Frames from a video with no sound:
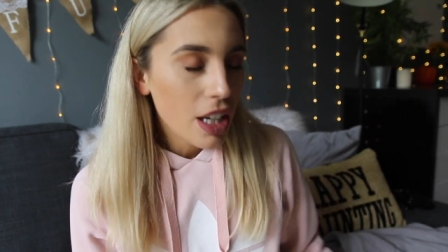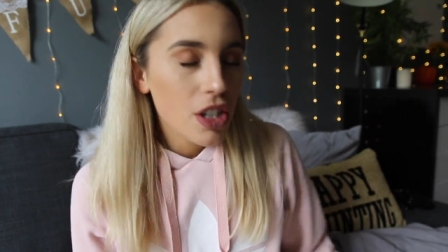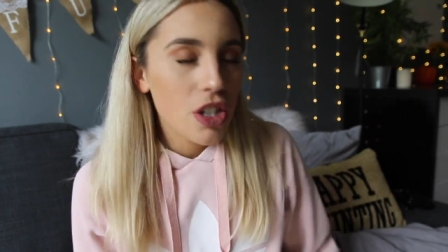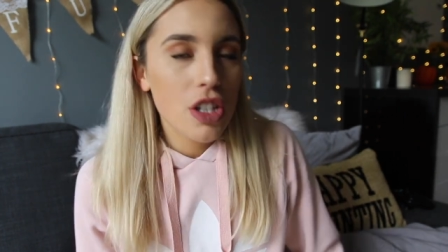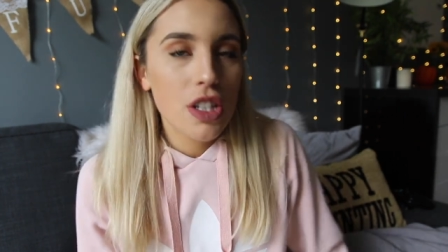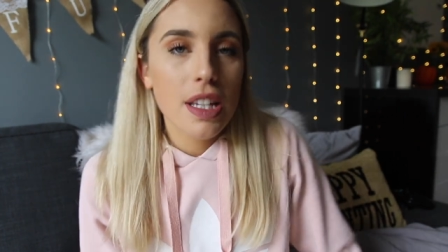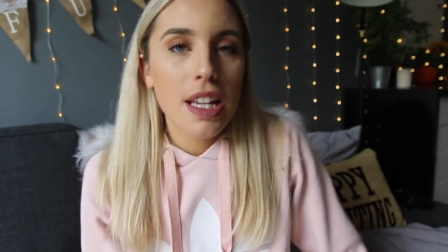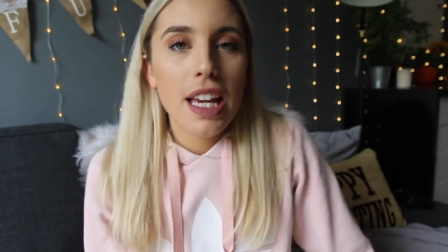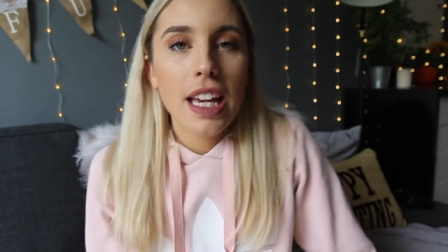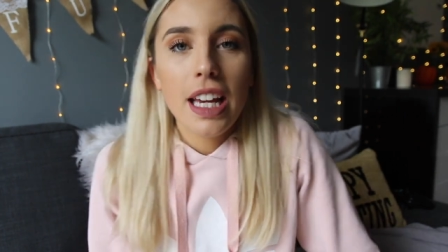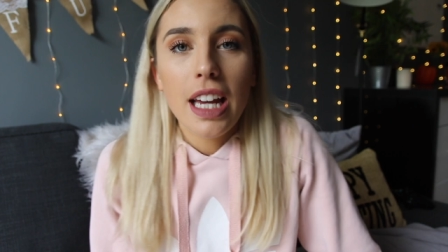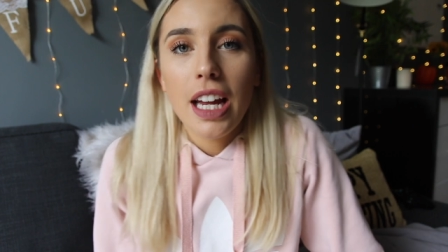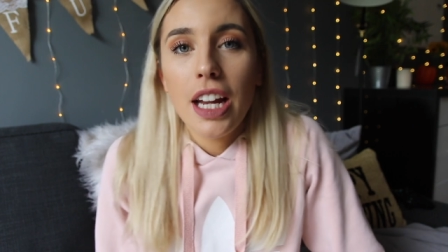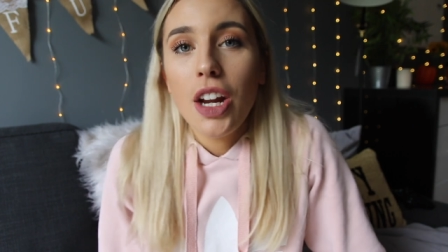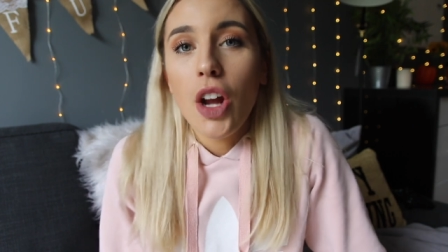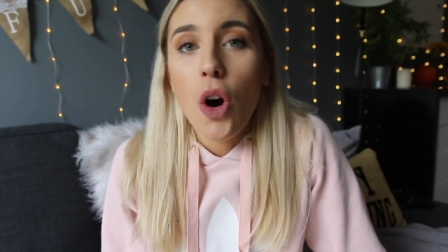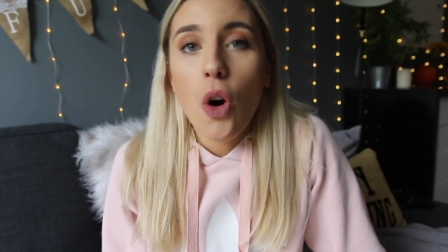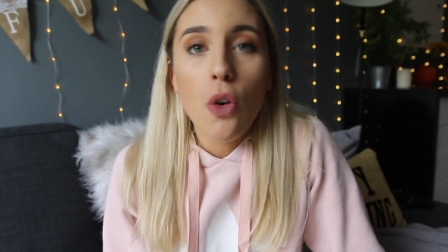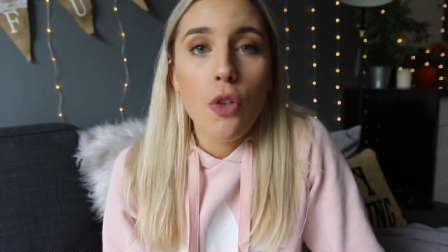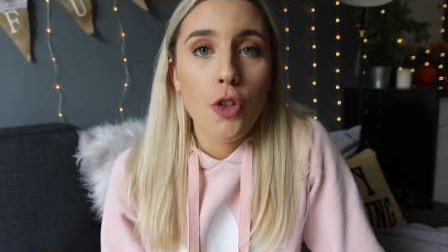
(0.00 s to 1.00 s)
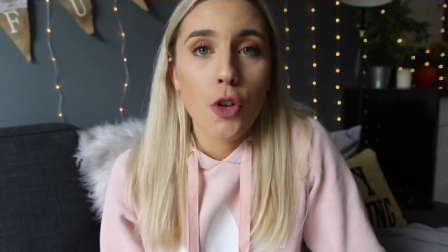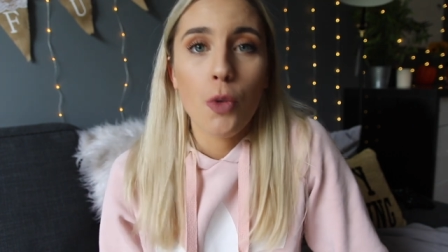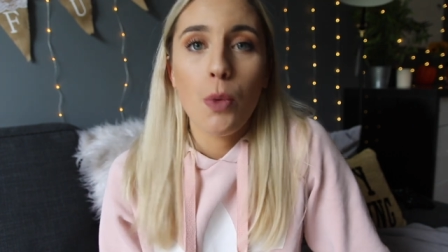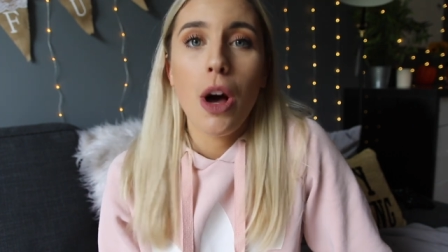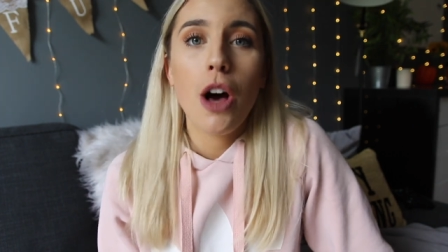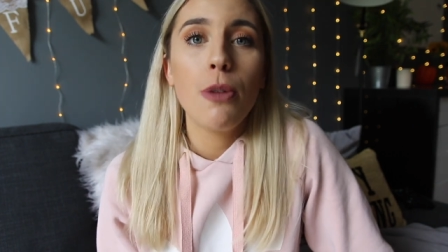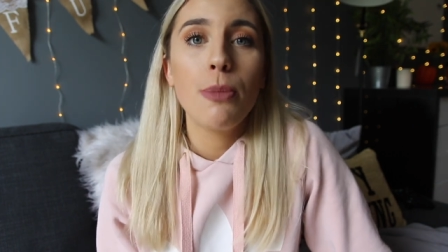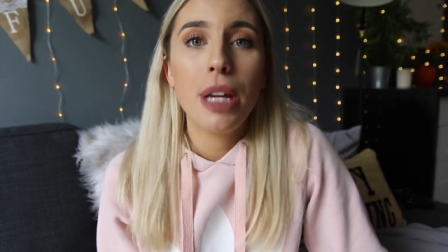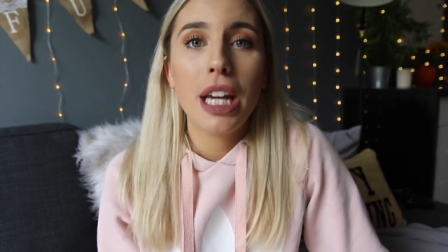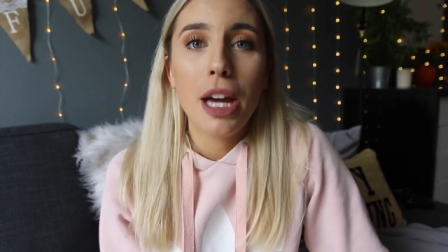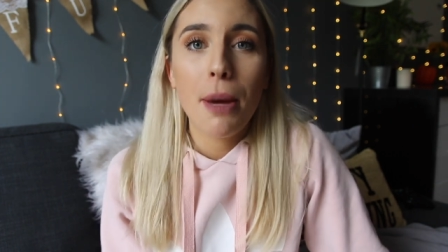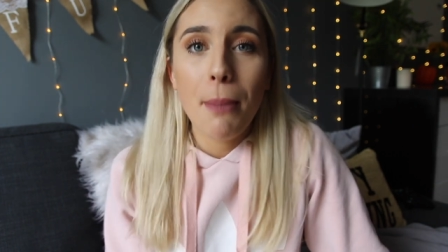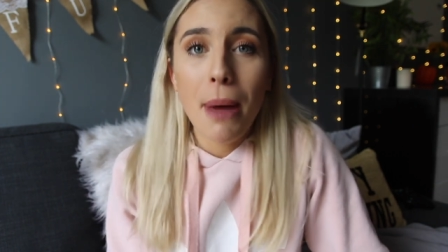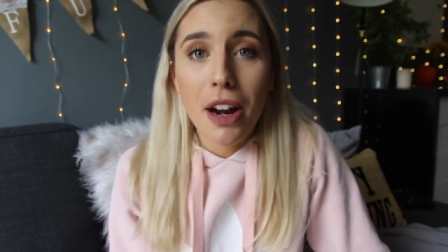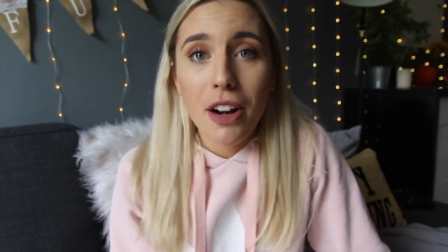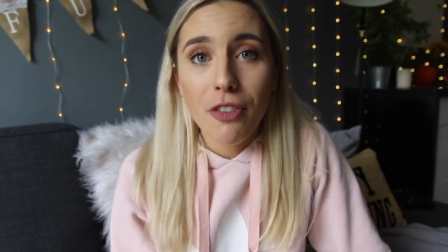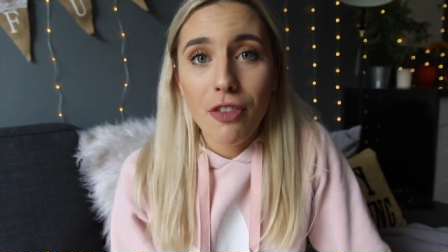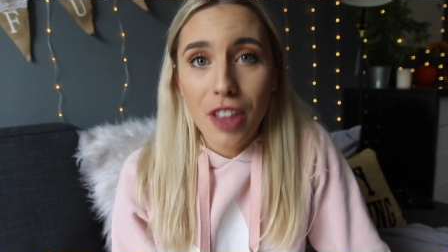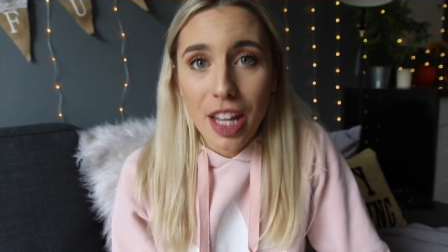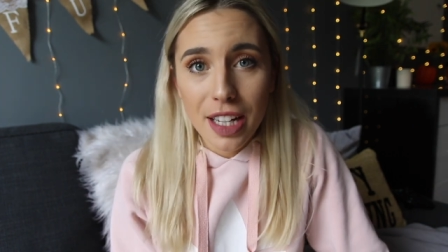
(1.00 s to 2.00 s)
just like an overwhelming
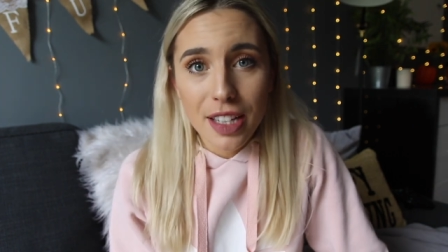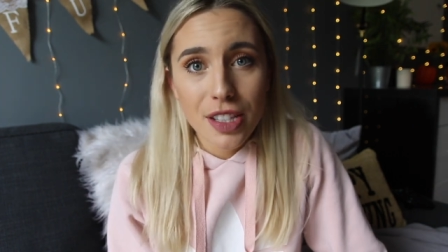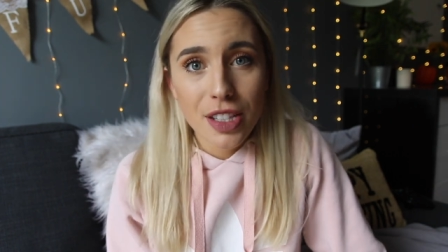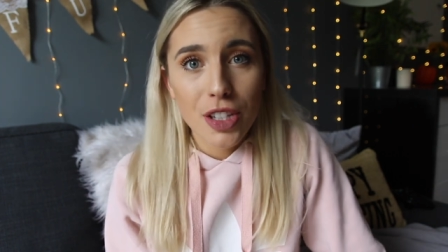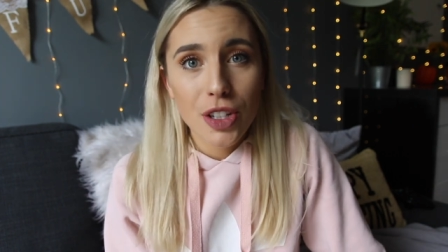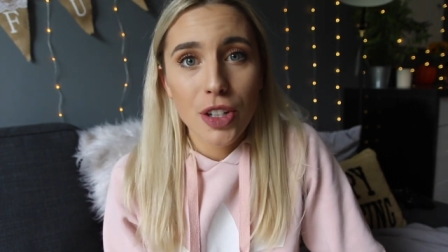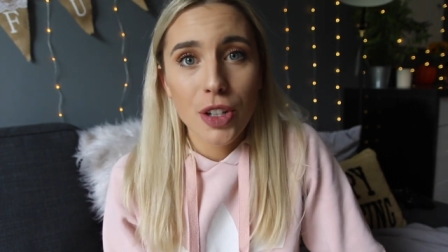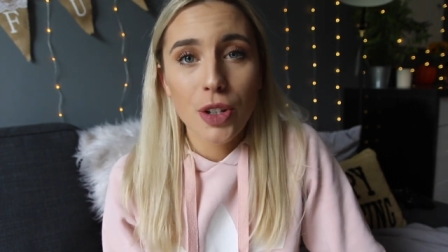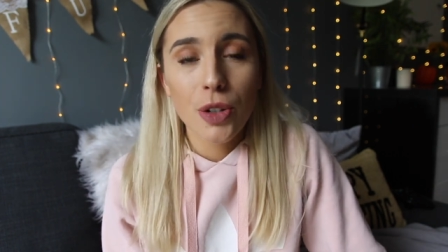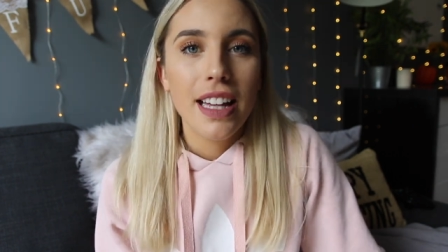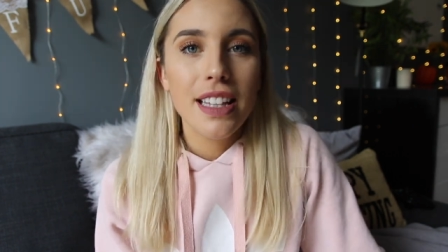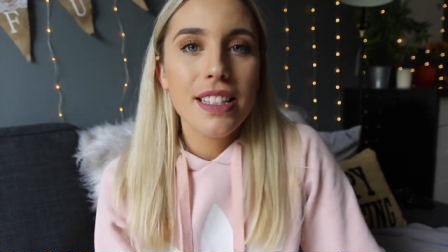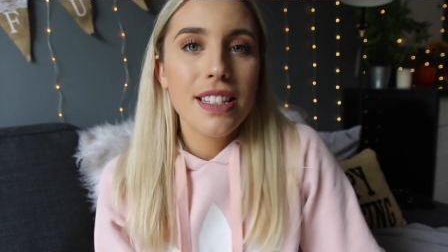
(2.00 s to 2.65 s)
amount of things to do